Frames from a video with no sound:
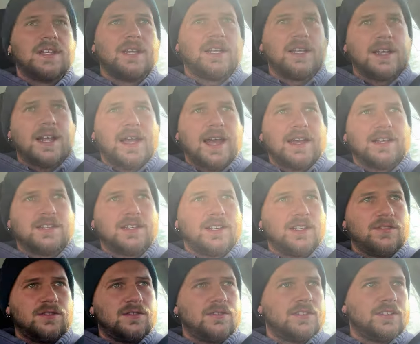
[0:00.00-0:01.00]
then as
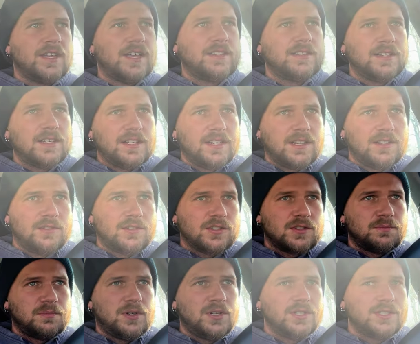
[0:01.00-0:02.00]
he says it, he
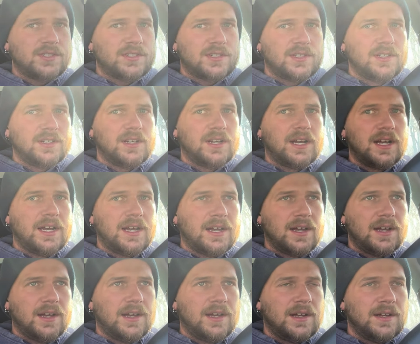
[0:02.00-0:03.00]
just puts
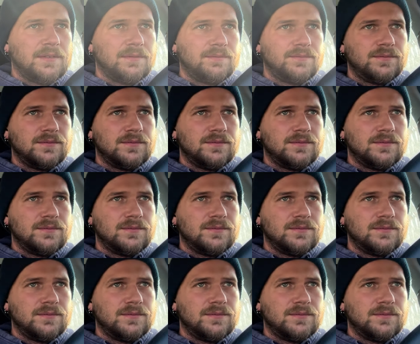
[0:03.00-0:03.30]
a